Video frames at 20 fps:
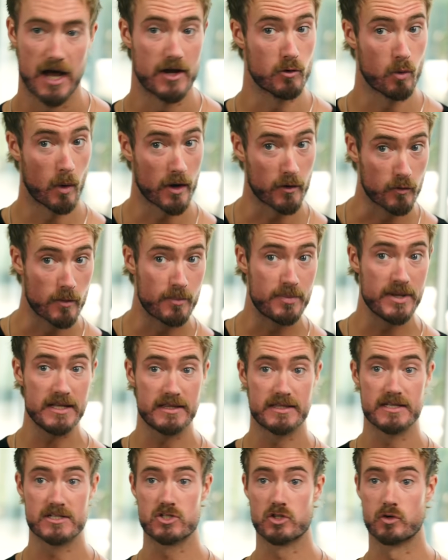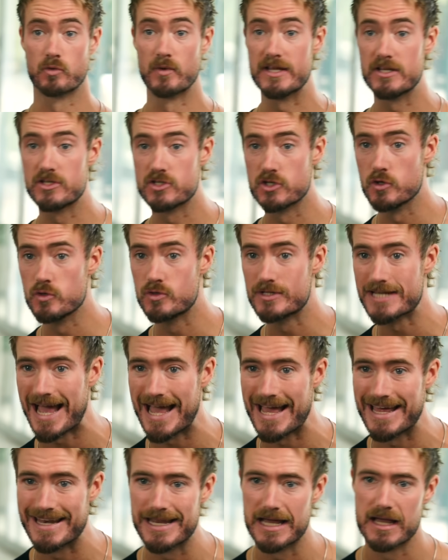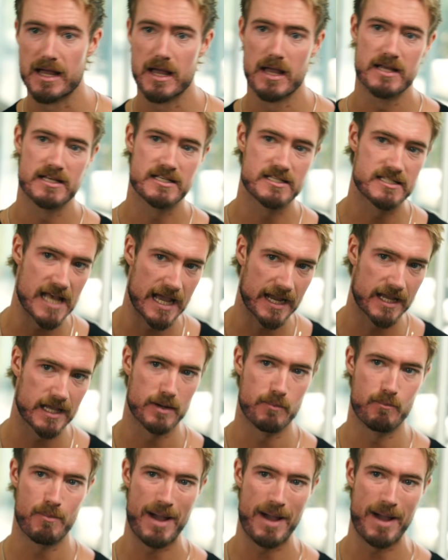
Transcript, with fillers: And you want to repeat this 3, 2, 10, second